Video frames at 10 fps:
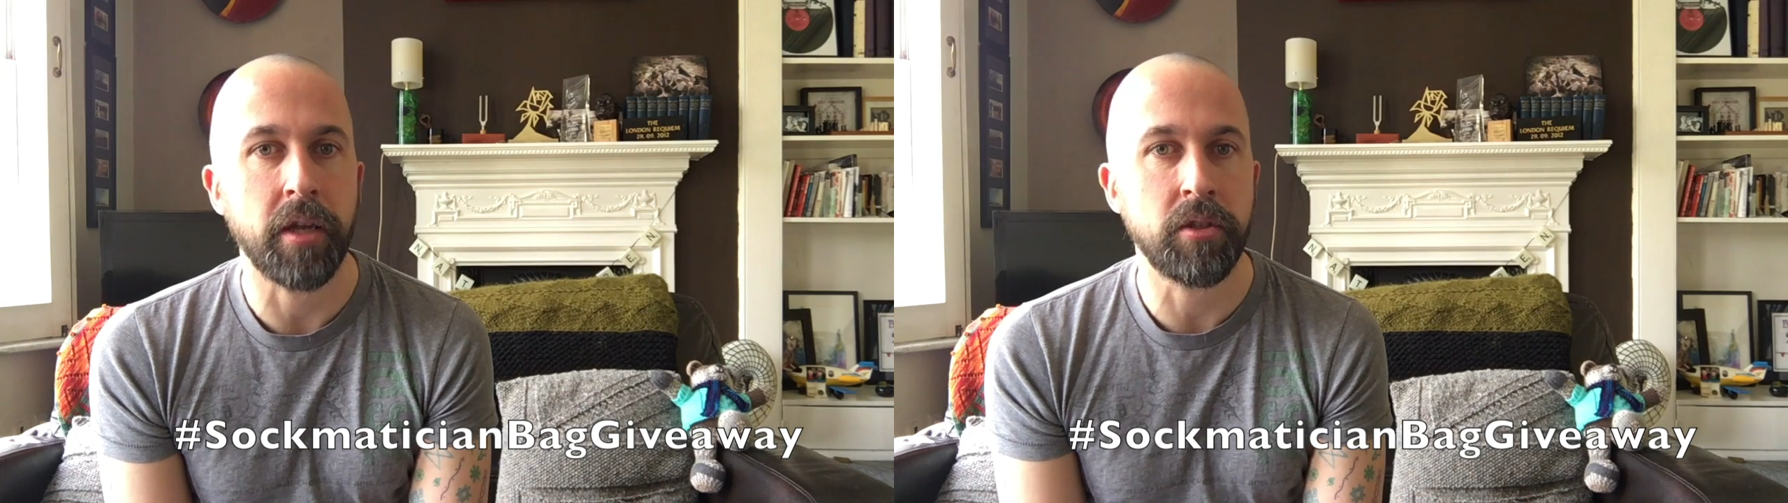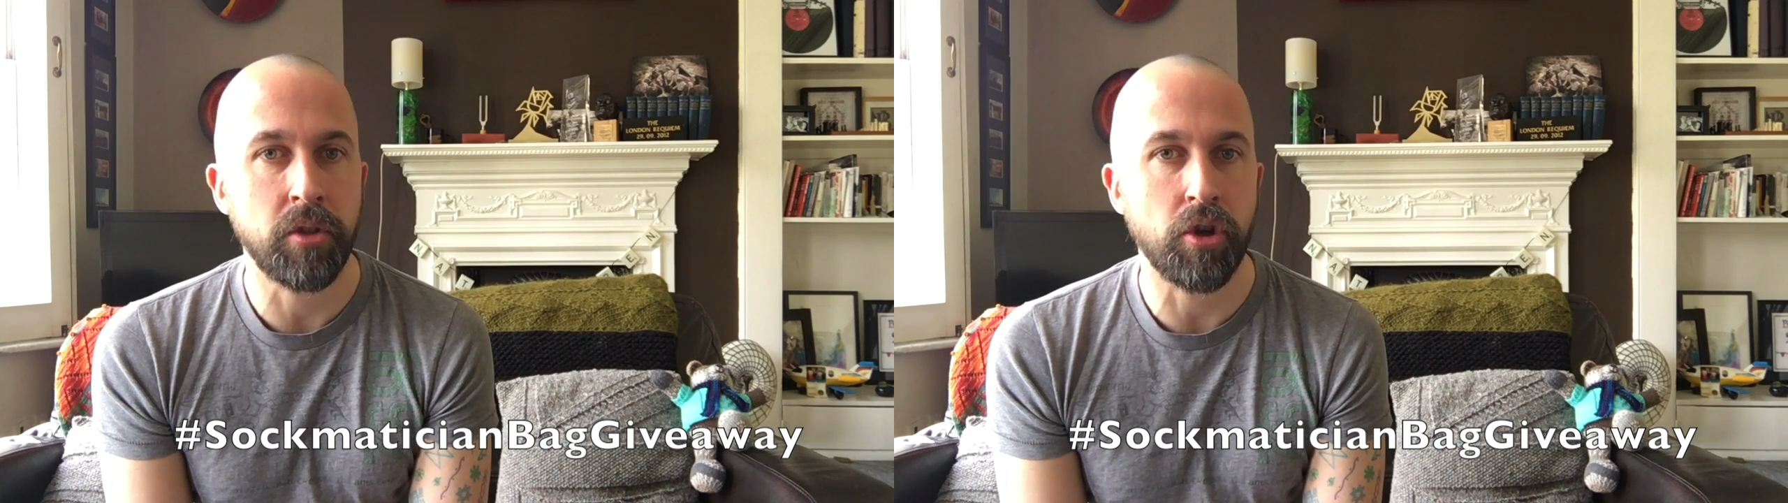
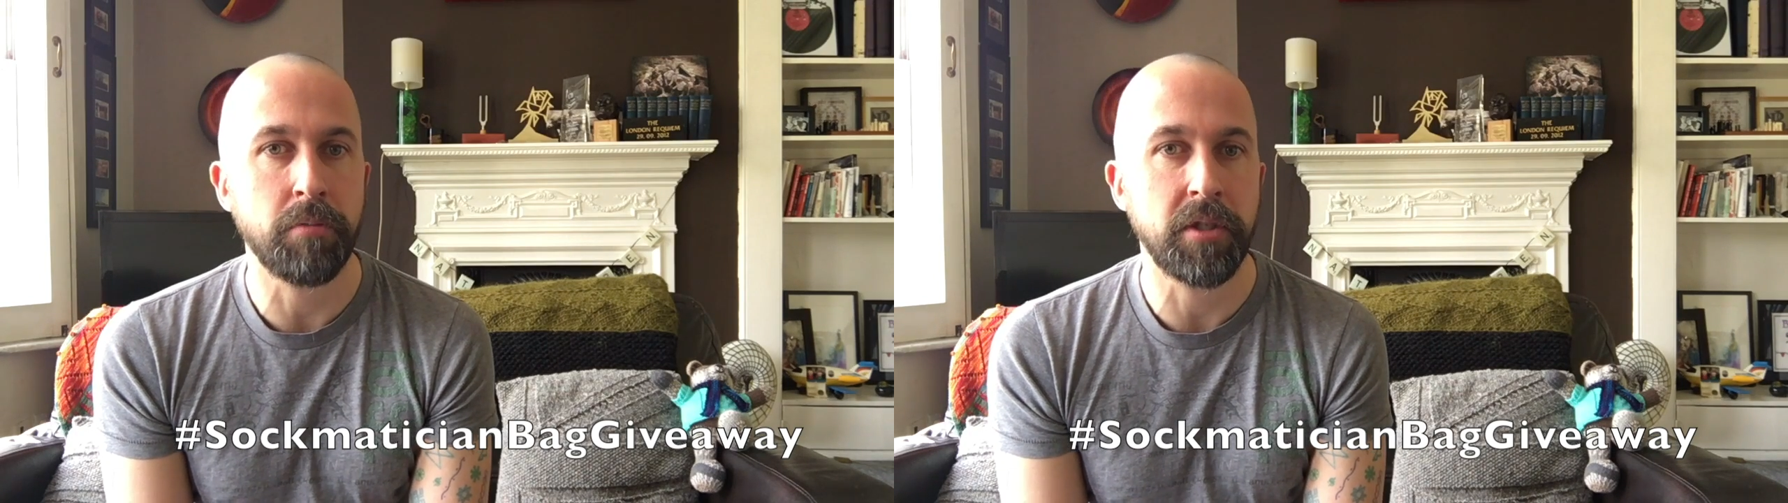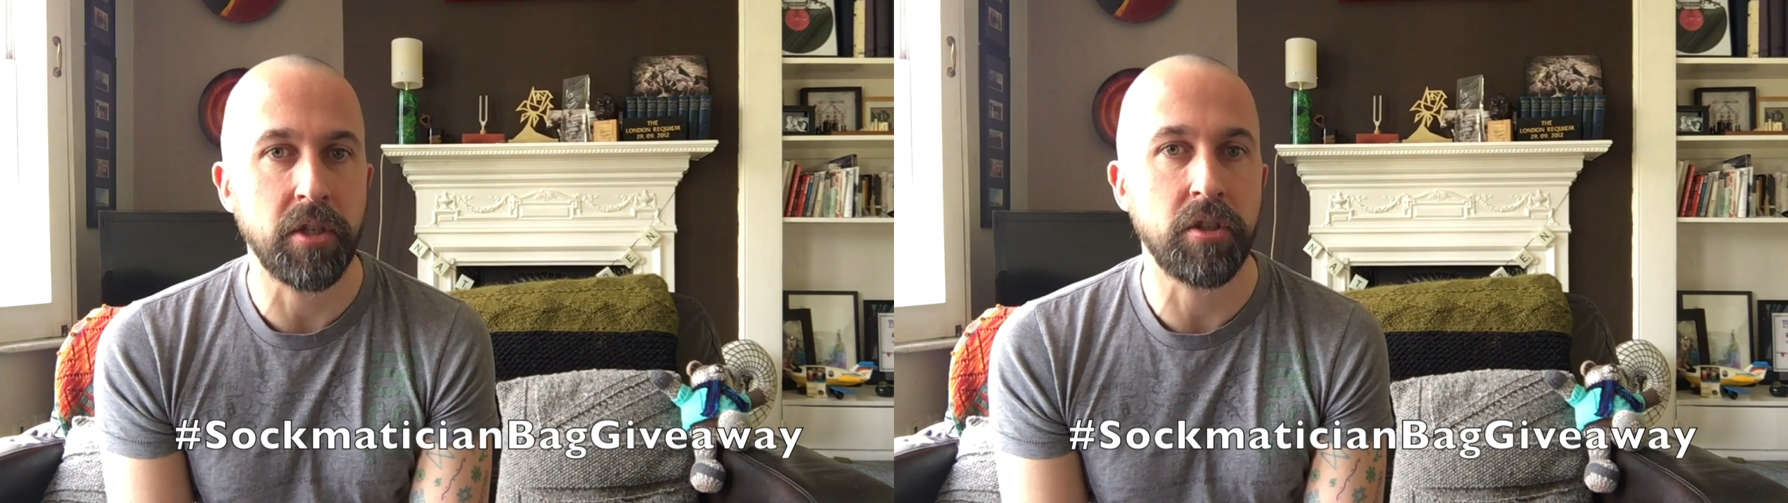
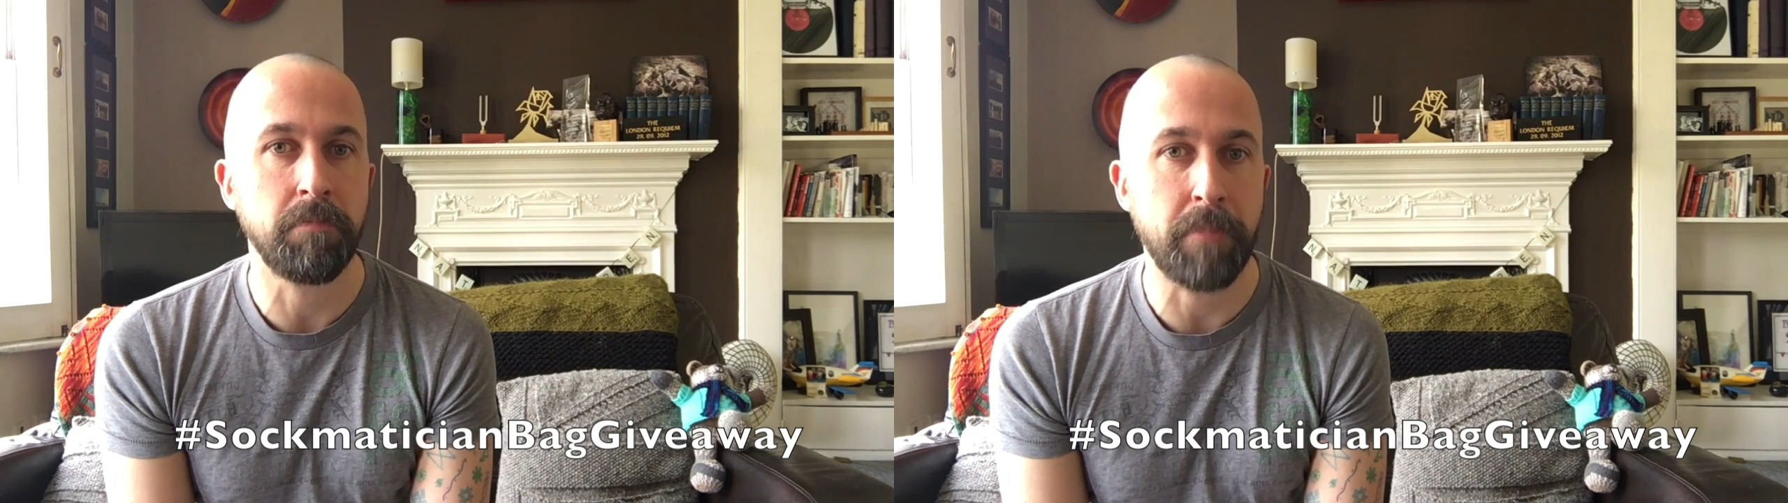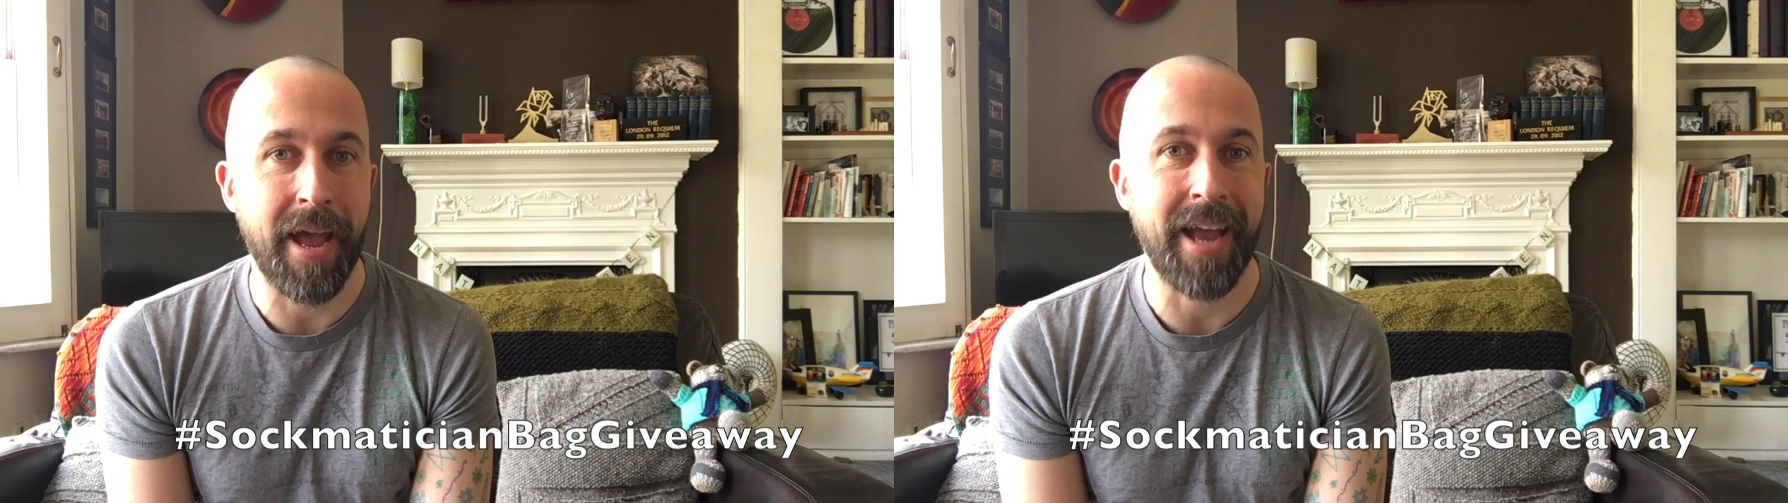
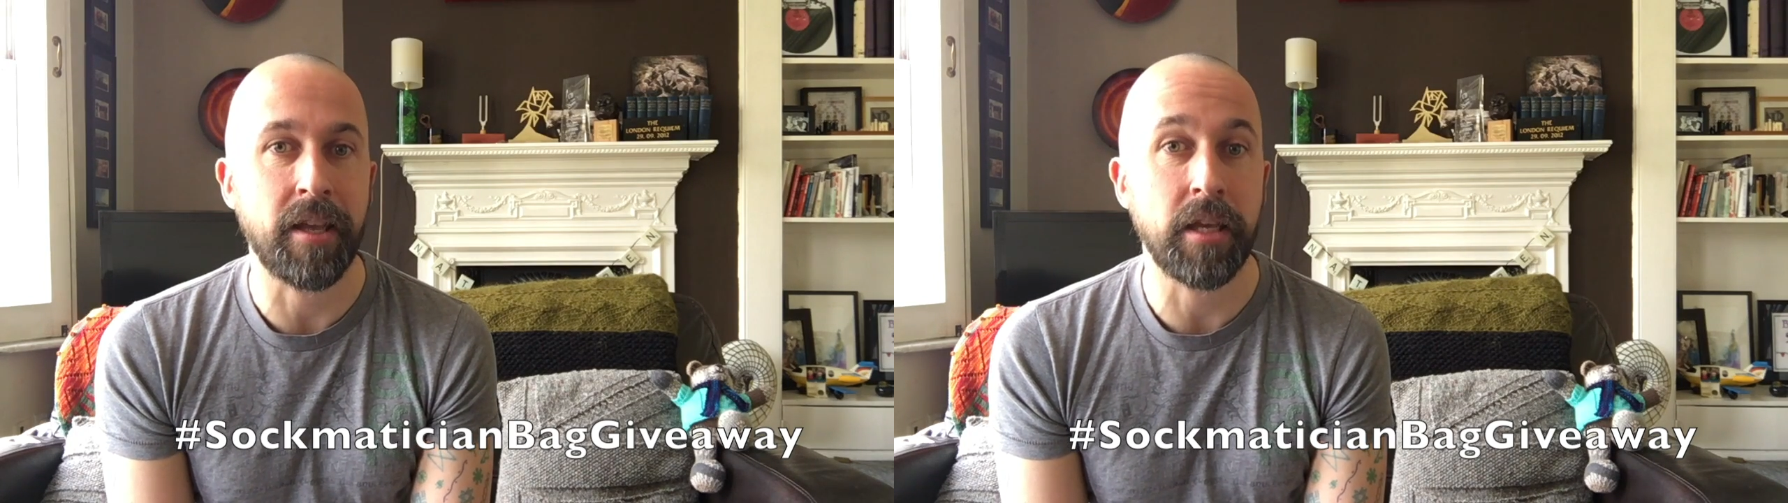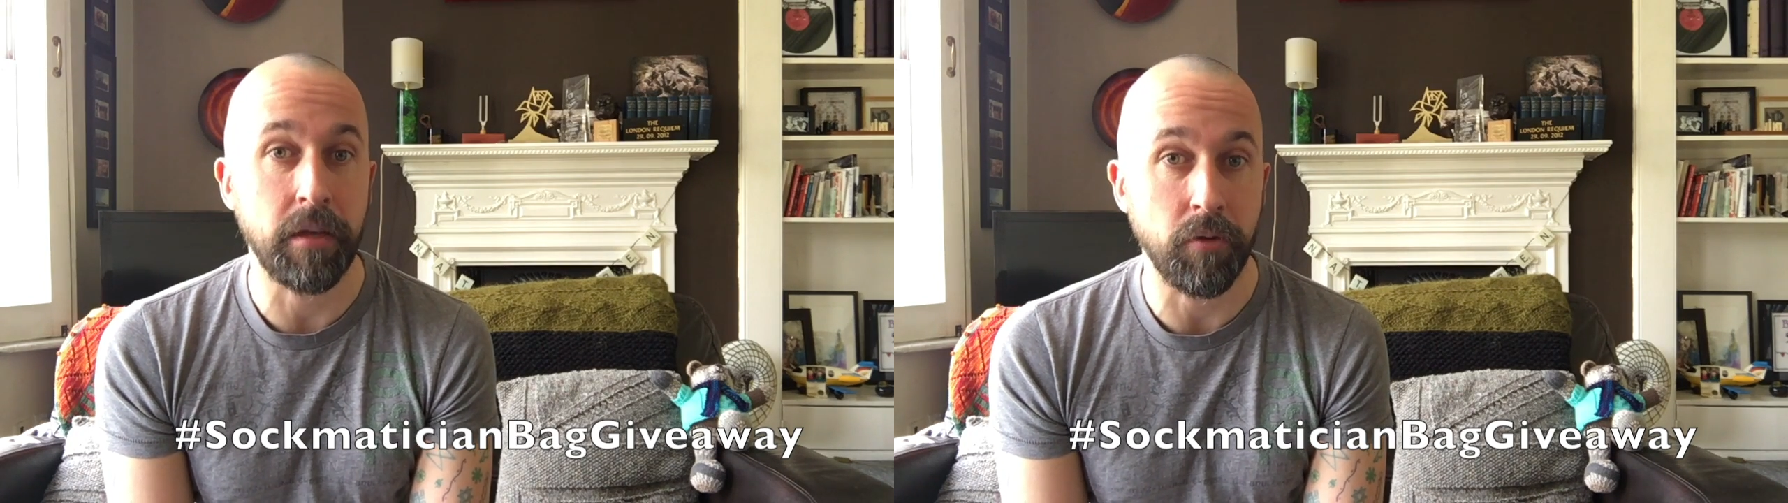SockmaticianBag
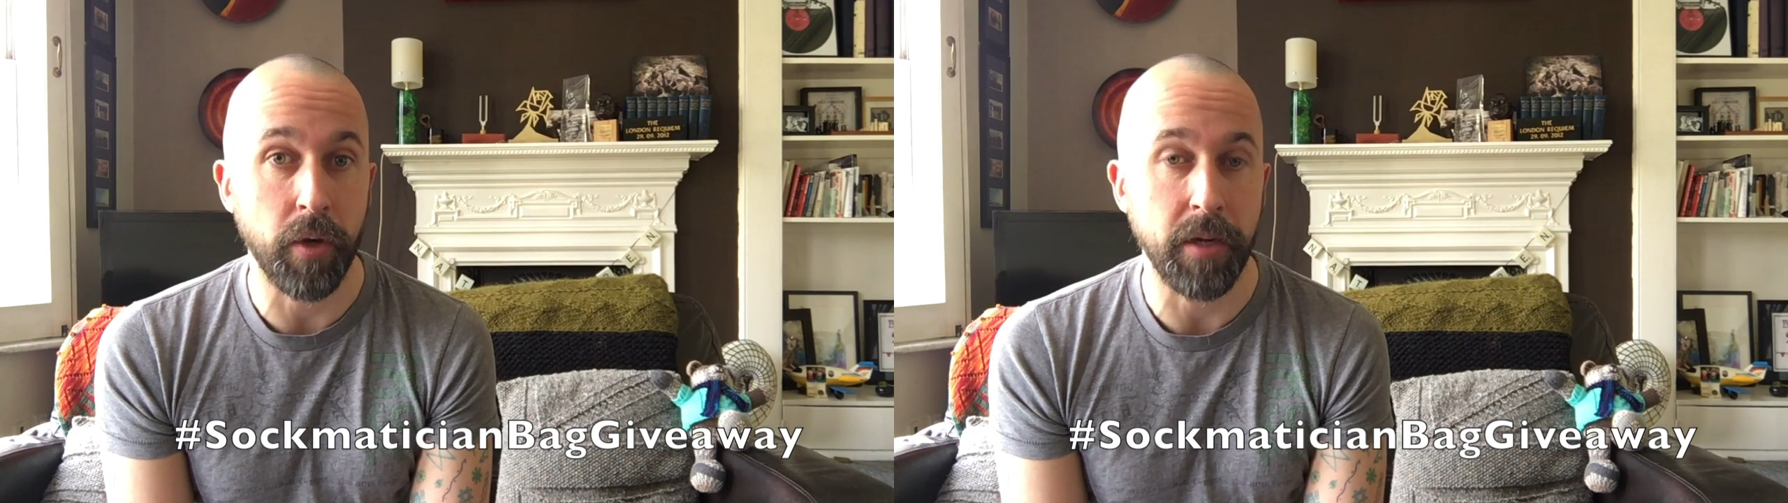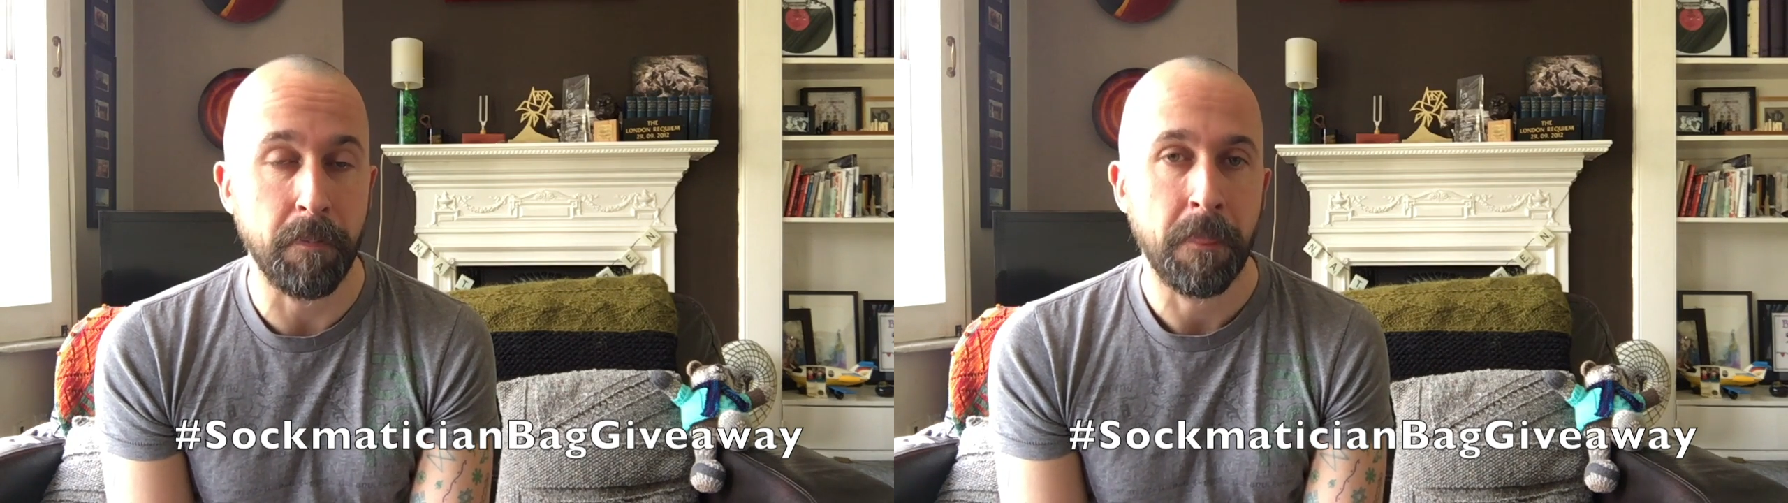Giveaway.